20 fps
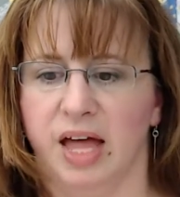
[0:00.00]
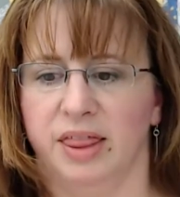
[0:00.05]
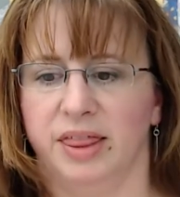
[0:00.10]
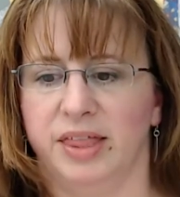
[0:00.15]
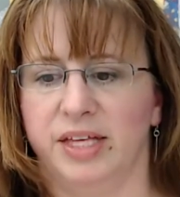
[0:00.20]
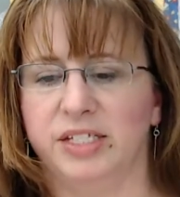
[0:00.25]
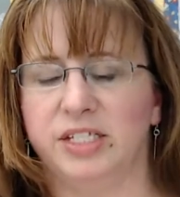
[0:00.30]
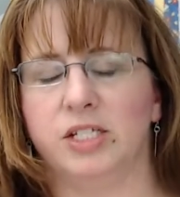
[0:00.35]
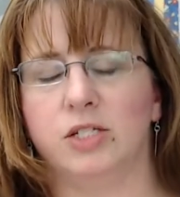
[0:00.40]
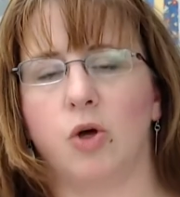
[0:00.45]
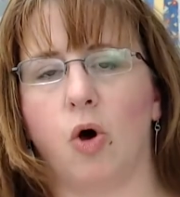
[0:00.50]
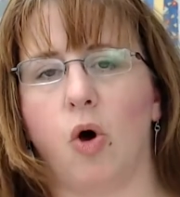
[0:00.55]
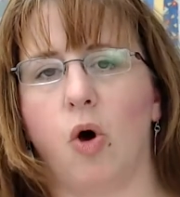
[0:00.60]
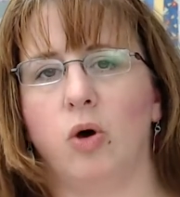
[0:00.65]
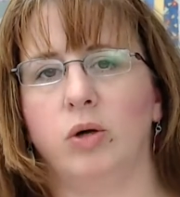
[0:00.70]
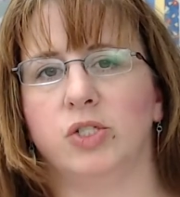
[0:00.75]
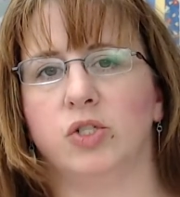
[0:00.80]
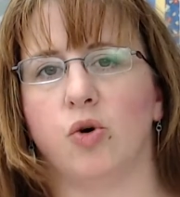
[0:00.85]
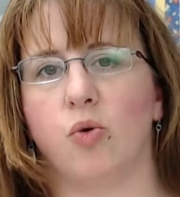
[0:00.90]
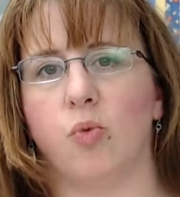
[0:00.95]
This is
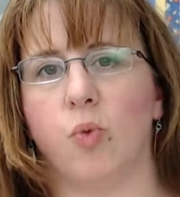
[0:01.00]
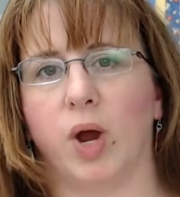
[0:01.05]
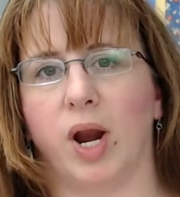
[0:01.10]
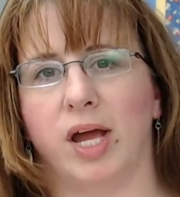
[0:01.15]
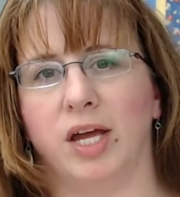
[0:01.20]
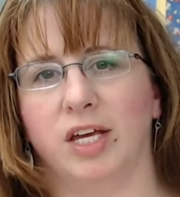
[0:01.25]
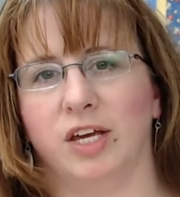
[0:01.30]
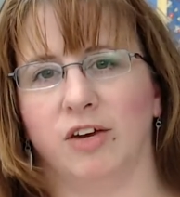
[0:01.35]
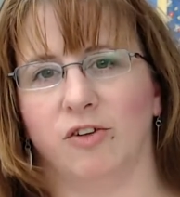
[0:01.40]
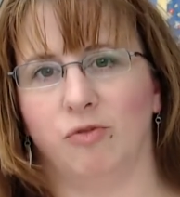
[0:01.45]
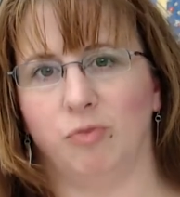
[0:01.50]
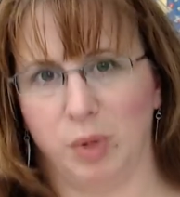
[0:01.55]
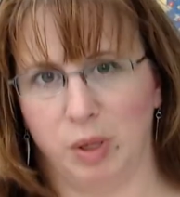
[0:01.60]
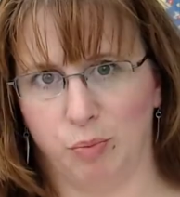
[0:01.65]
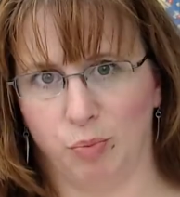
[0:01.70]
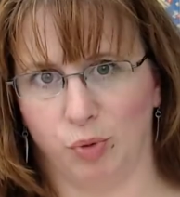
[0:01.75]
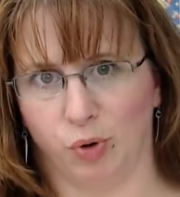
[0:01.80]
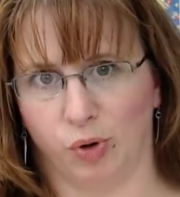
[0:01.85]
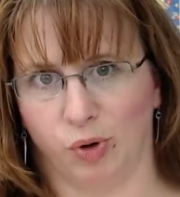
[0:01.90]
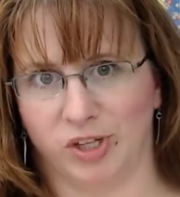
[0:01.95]
also what I give
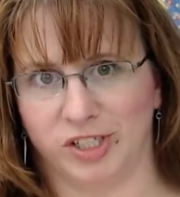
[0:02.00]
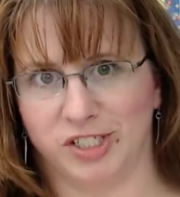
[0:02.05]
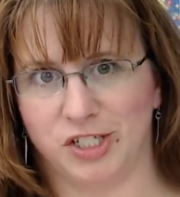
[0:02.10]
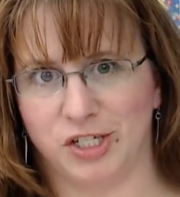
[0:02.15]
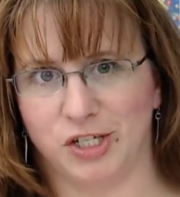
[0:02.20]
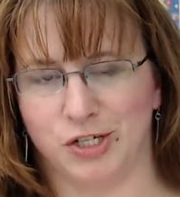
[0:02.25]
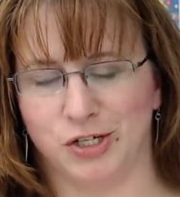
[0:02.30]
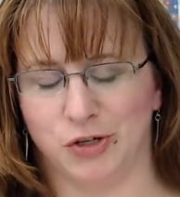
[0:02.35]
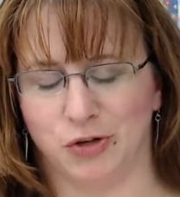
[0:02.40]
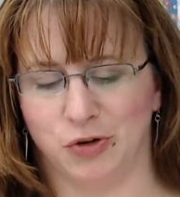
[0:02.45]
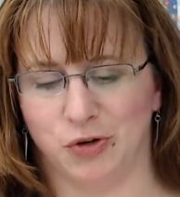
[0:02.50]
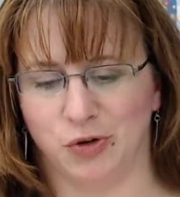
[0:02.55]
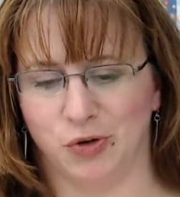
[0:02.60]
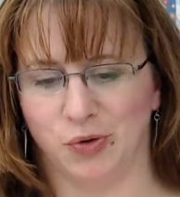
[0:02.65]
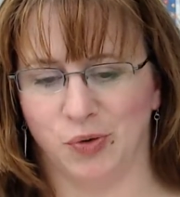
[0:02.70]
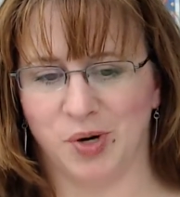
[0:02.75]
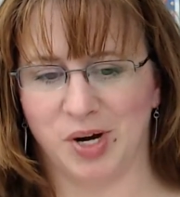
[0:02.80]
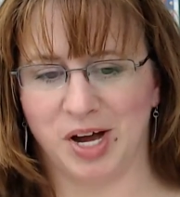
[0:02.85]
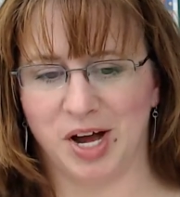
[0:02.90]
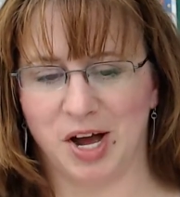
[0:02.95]
people to
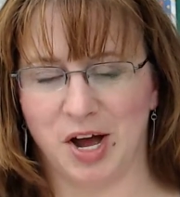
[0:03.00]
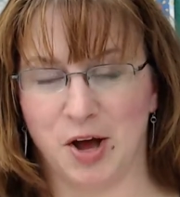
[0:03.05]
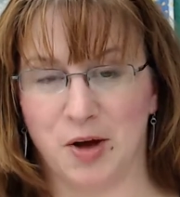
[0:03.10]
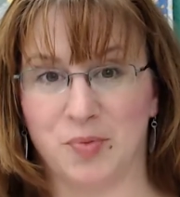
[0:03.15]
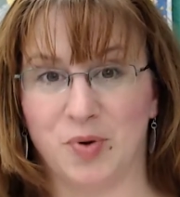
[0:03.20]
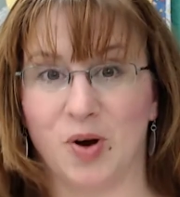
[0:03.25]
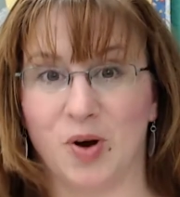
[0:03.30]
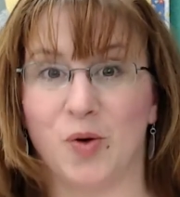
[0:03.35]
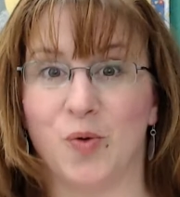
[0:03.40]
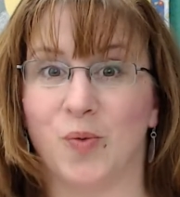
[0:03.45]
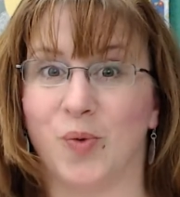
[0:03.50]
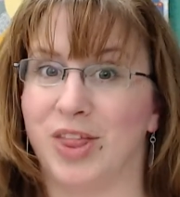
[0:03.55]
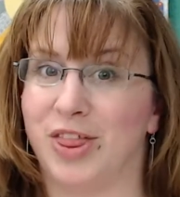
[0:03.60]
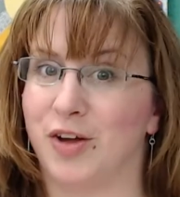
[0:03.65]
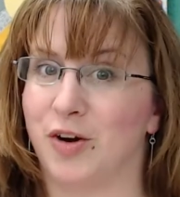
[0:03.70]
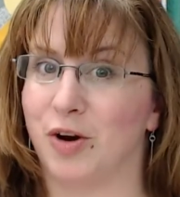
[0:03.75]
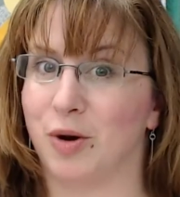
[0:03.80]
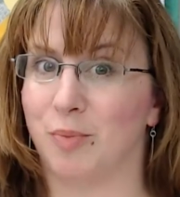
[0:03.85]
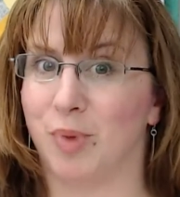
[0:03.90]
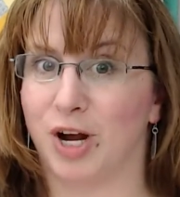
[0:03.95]
do when
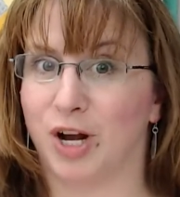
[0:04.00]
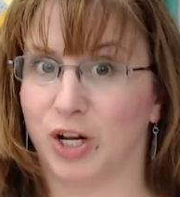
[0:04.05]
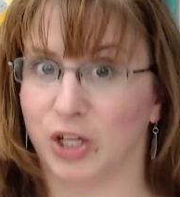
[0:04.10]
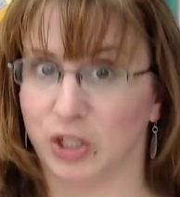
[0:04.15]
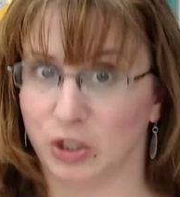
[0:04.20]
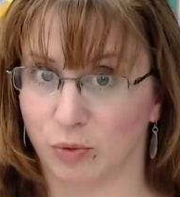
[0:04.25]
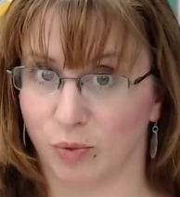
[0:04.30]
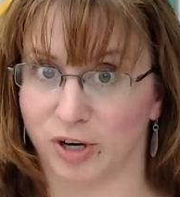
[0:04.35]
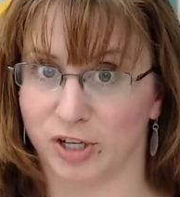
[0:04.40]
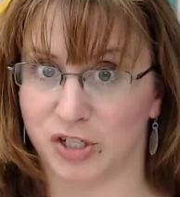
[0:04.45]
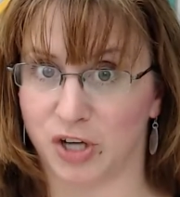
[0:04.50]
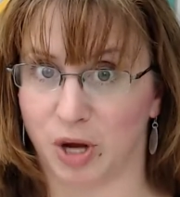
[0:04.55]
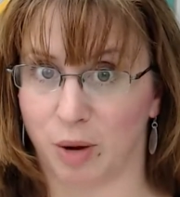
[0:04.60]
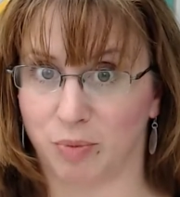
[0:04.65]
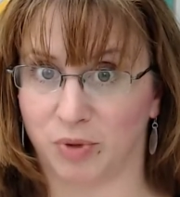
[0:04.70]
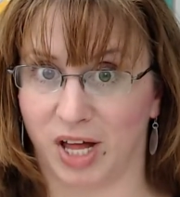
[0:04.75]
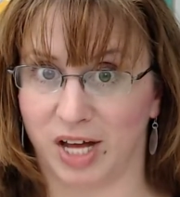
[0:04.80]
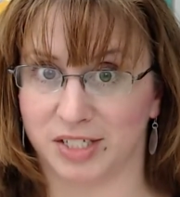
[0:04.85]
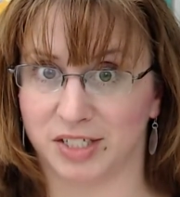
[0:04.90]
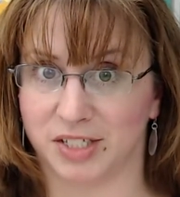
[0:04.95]
they're in my color workshop
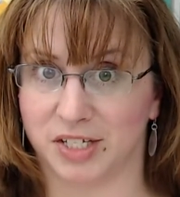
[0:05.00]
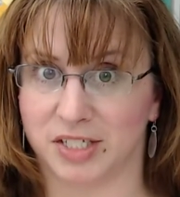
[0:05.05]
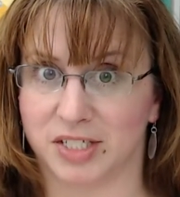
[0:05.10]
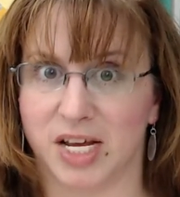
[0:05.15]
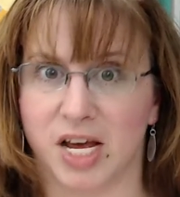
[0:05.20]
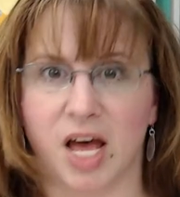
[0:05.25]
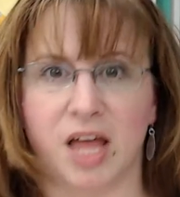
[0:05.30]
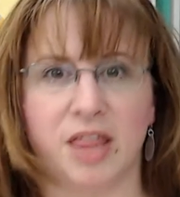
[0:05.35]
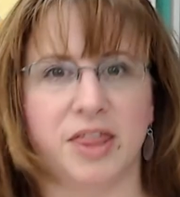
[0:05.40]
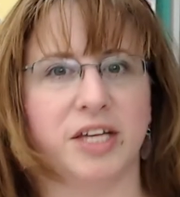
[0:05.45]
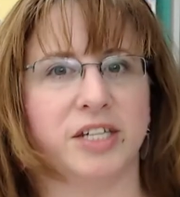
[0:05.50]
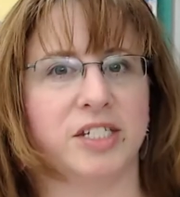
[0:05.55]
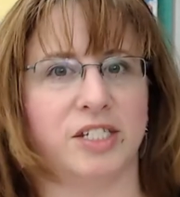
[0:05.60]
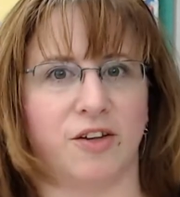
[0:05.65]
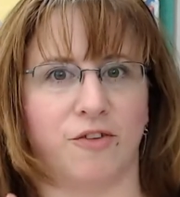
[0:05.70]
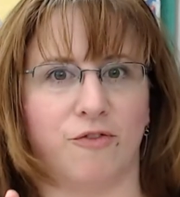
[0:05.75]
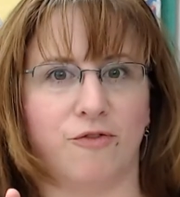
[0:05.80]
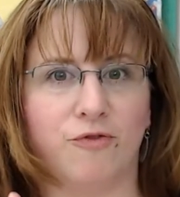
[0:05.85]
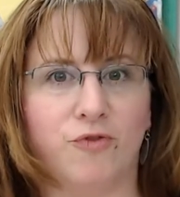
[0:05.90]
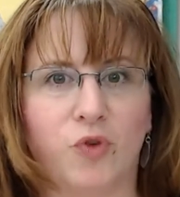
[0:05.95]
classes. This is the
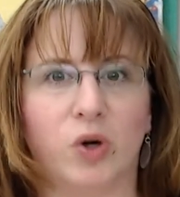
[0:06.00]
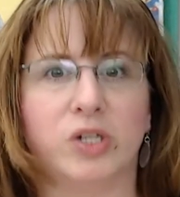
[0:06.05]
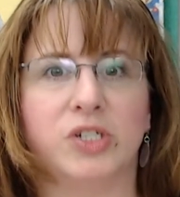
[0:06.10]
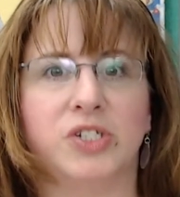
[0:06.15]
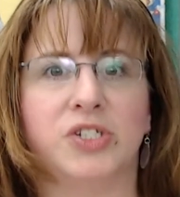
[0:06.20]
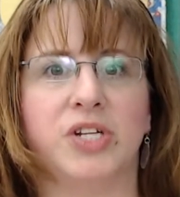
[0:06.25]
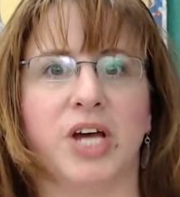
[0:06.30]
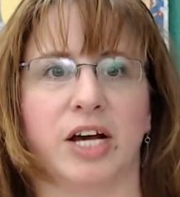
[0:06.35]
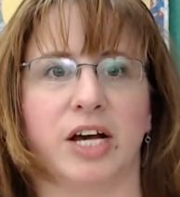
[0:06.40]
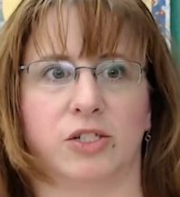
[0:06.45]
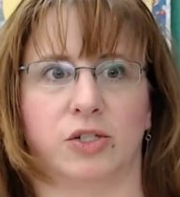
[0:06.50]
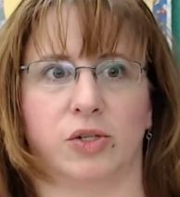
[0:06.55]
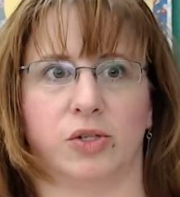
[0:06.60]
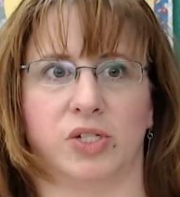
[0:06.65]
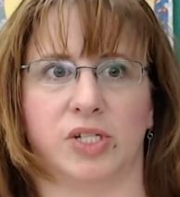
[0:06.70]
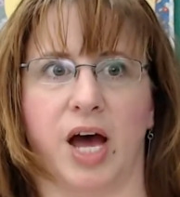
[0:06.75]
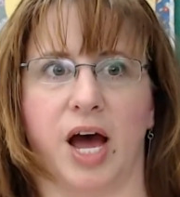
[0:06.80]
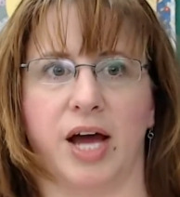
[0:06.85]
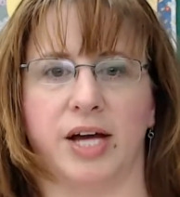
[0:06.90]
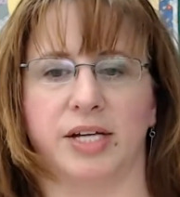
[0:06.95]
first
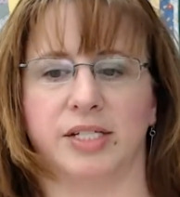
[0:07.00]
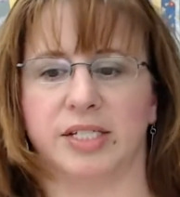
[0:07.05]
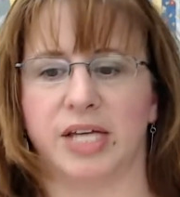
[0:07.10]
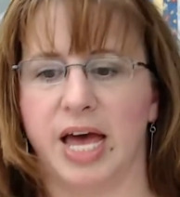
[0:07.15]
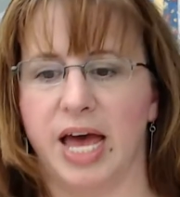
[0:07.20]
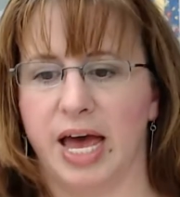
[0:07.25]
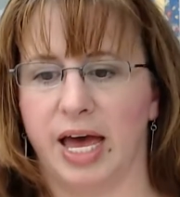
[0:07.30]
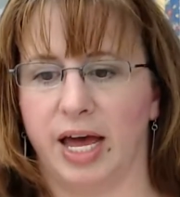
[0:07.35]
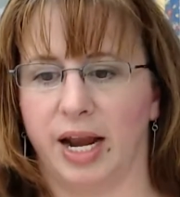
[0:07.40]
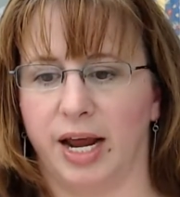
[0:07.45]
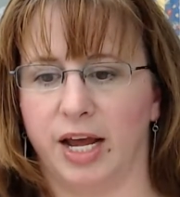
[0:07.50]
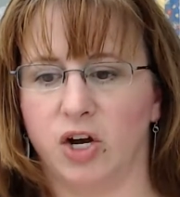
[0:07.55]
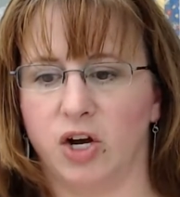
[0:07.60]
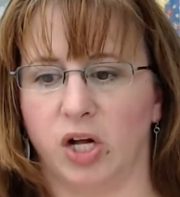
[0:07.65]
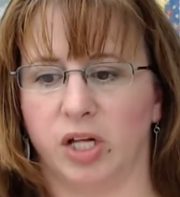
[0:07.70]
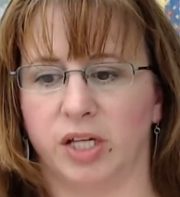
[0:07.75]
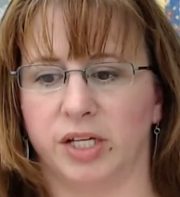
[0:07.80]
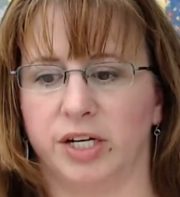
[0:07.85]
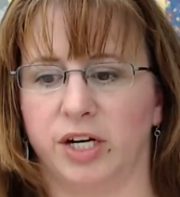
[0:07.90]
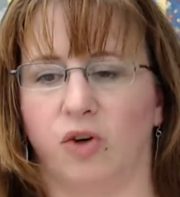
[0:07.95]
exercise, and I
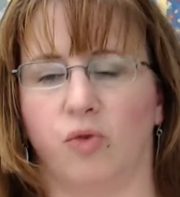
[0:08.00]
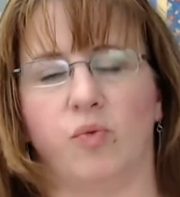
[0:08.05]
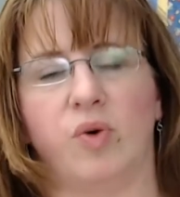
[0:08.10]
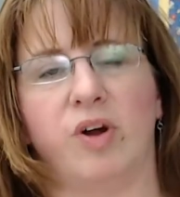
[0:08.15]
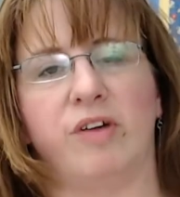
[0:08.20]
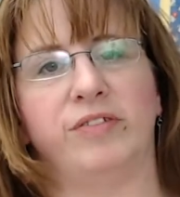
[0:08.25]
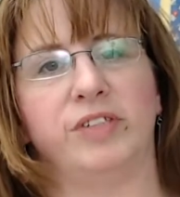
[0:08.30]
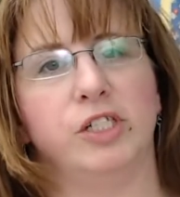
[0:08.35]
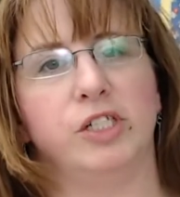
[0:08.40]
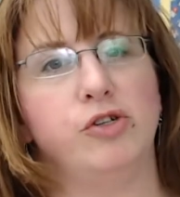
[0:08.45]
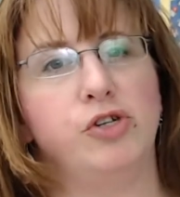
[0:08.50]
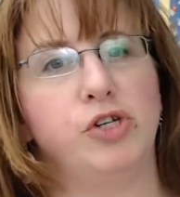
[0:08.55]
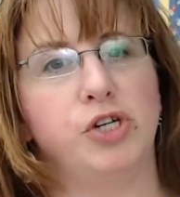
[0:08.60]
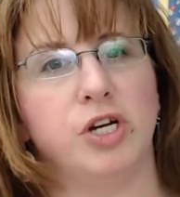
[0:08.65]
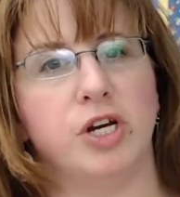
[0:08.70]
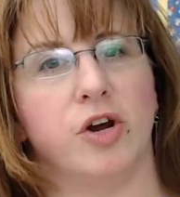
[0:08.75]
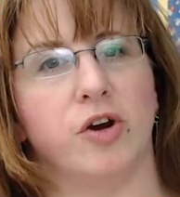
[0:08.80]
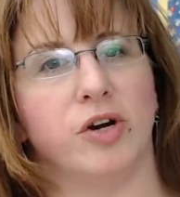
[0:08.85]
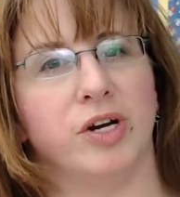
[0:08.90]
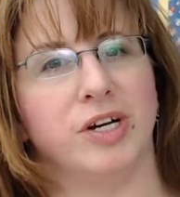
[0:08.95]
call it a
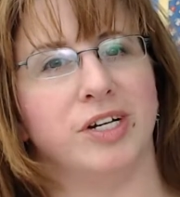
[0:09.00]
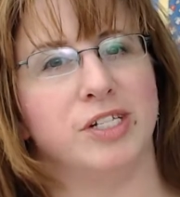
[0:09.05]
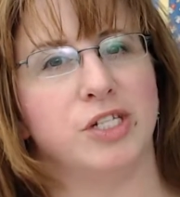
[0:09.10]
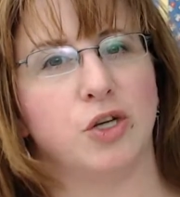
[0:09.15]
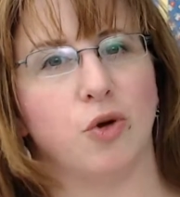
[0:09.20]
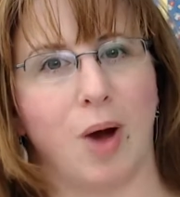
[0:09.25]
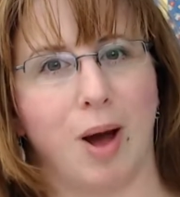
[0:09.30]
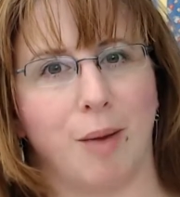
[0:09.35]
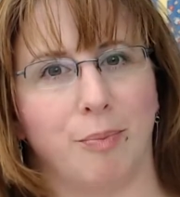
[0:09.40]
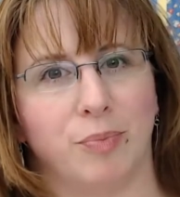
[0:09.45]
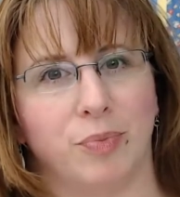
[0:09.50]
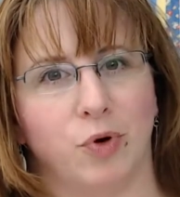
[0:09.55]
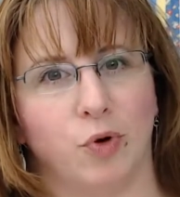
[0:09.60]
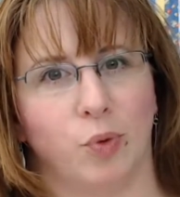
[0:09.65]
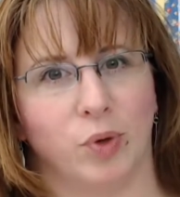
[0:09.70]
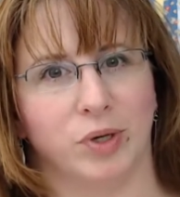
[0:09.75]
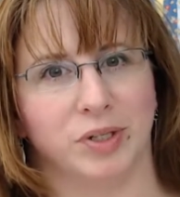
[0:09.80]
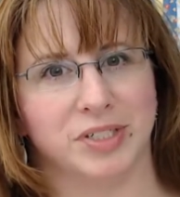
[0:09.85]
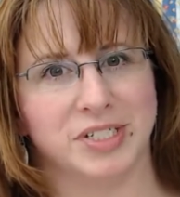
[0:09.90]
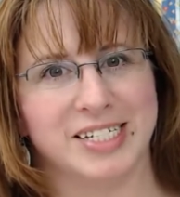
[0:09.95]
Revolutionary Scrap
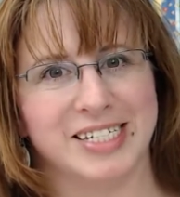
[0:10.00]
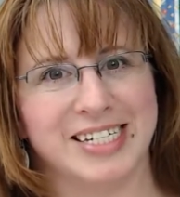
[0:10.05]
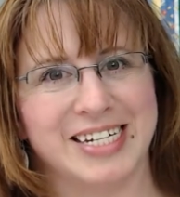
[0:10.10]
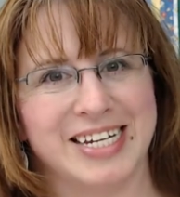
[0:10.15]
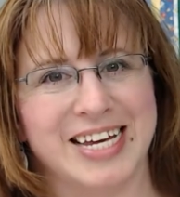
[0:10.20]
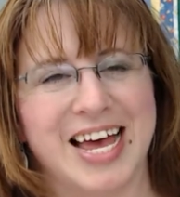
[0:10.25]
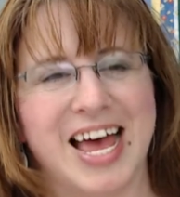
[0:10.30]
Quilt.